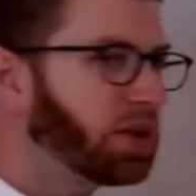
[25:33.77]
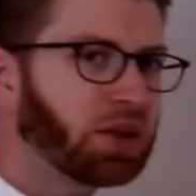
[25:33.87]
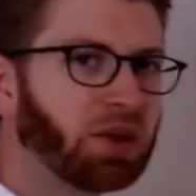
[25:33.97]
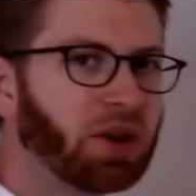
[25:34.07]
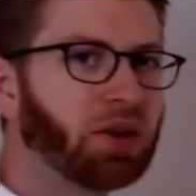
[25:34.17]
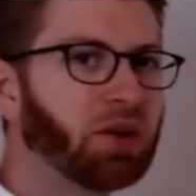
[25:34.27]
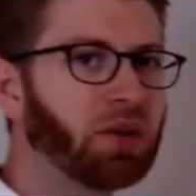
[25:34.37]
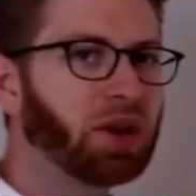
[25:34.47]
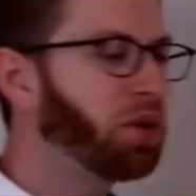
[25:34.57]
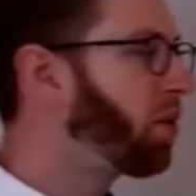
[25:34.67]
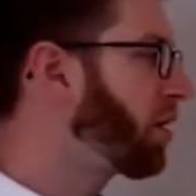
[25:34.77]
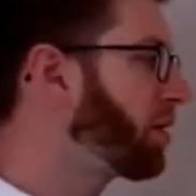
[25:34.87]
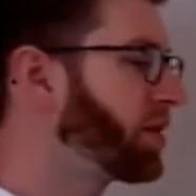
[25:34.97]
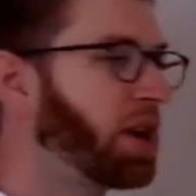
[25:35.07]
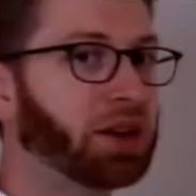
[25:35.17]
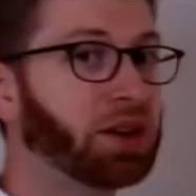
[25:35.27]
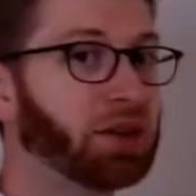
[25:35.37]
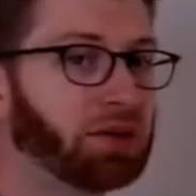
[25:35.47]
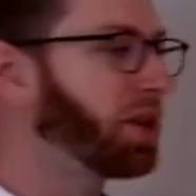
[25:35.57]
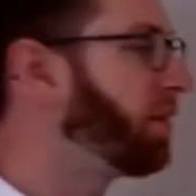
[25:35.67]
know that water is not a good
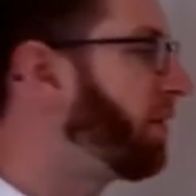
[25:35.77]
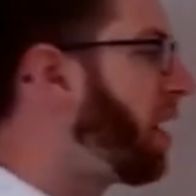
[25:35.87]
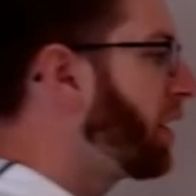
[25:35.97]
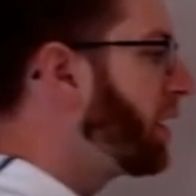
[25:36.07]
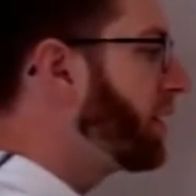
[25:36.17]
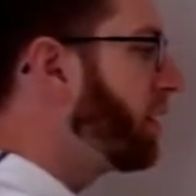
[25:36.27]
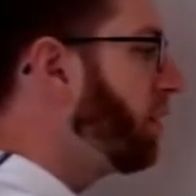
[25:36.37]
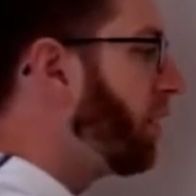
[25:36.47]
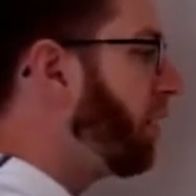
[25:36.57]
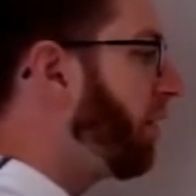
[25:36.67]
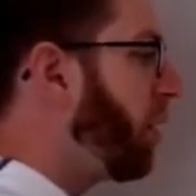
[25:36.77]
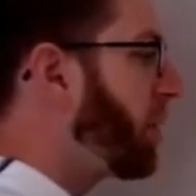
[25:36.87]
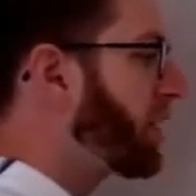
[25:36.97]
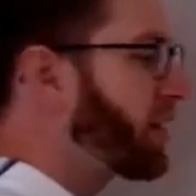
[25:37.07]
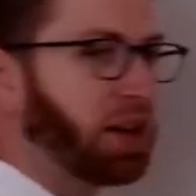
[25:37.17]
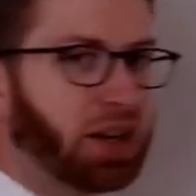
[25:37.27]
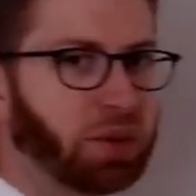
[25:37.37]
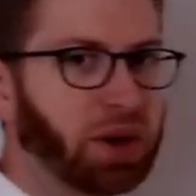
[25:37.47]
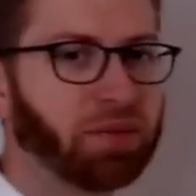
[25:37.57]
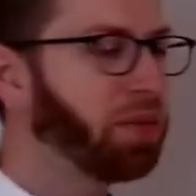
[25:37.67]
nucleophile. It is a nucleophile, but it's not a good one.
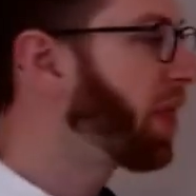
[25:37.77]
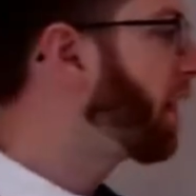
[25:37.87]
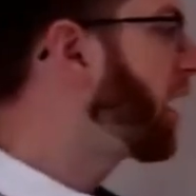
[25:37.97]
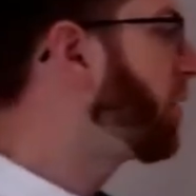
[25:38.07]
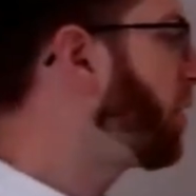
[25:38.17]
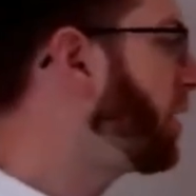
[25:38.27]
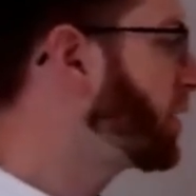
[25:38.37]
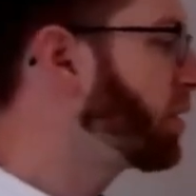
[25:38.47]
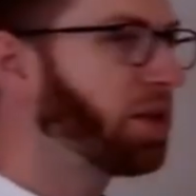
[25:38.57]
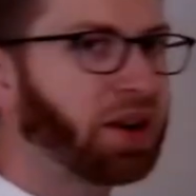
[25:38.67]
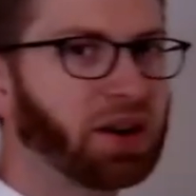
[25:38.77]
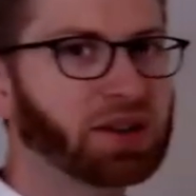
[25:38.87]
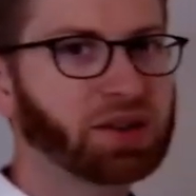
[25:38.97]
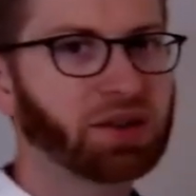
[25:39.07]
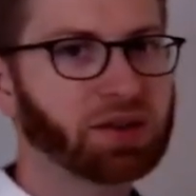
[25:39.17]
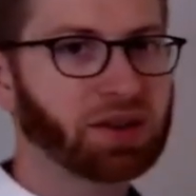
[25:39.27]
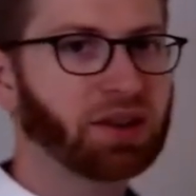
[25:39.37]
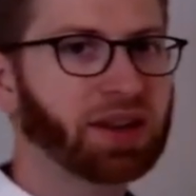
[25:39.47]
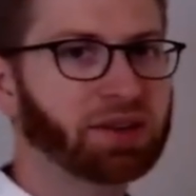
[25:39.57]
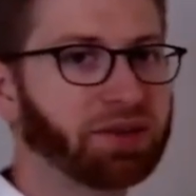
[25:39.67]
And I also know that our ester is an
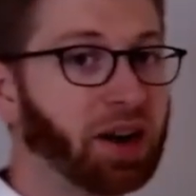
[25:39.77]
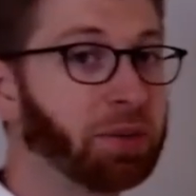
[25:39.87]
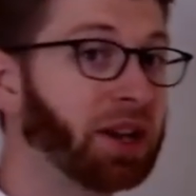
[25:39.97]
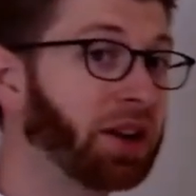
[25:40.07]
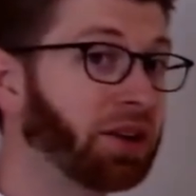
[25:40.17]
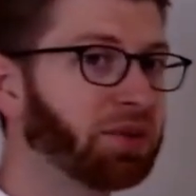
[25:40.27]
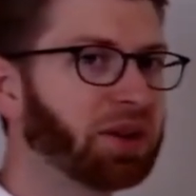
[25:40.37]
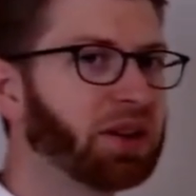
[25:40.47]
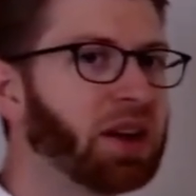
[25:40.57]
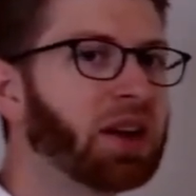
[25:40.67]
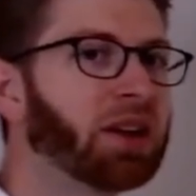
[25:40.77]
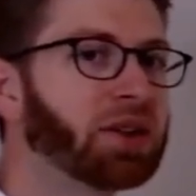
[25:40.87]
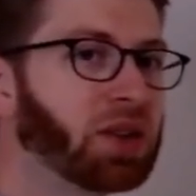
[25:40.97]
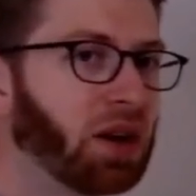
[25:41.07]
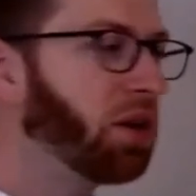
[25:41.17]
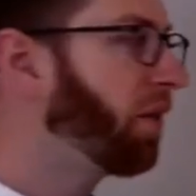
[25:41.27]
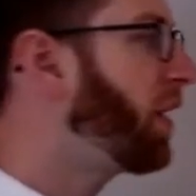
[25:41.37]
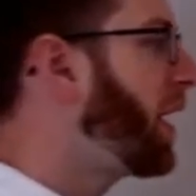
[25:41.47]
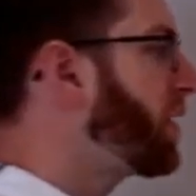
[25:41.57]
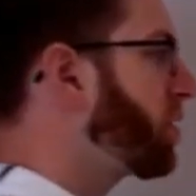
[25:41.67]
electrophile, but not a good one. So if I
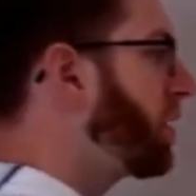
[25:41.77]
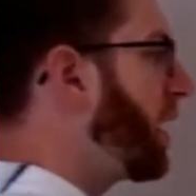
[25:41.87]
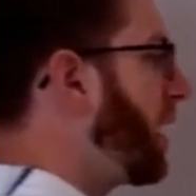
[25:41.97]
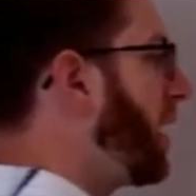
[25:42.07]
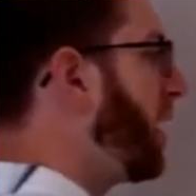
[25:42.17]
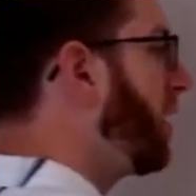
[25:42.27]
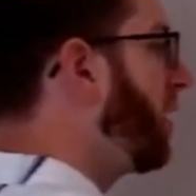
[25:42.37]
actually add